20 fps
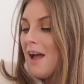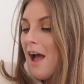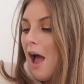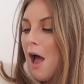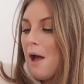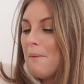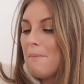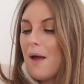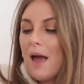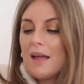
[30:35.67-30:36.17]

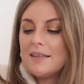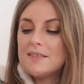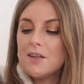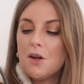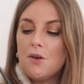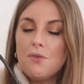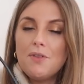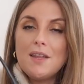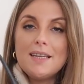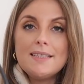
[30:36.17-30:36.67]
Um,
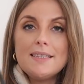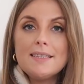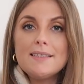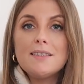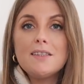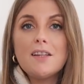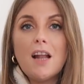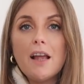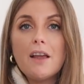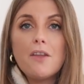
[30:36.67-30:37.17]
so this is
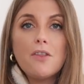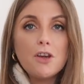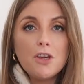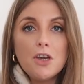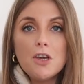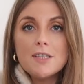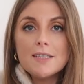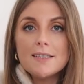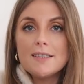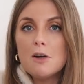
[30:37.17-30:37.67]
like the
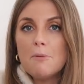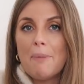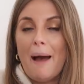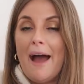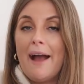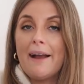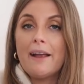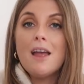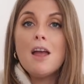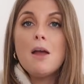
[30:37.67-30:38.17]
cutest little
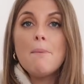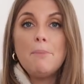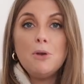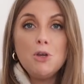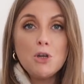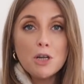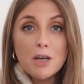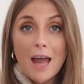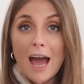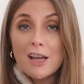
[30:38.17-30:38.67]
bag, but
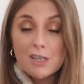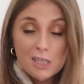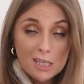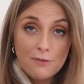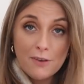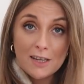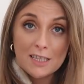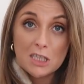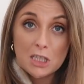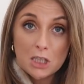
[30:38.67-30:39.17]
you can
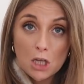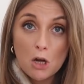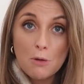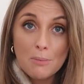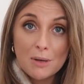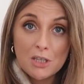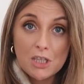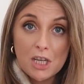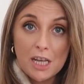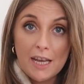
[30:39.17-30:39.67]
actually fit so
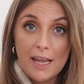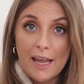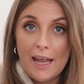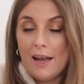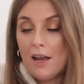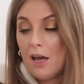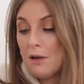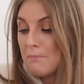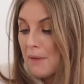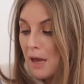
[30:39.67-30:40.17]
much in
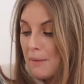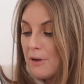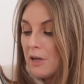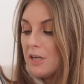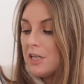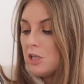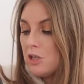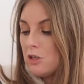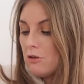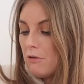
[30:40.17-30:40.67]
here. Like maybe I
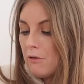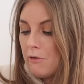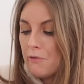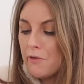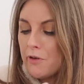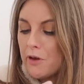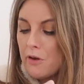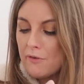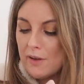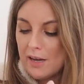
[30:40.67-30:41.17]
need to do a
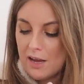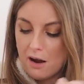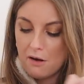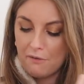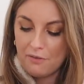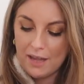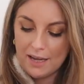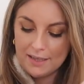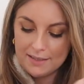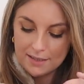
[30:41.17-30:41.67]
review video
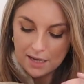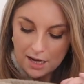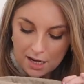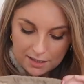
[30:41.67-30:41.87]
of this.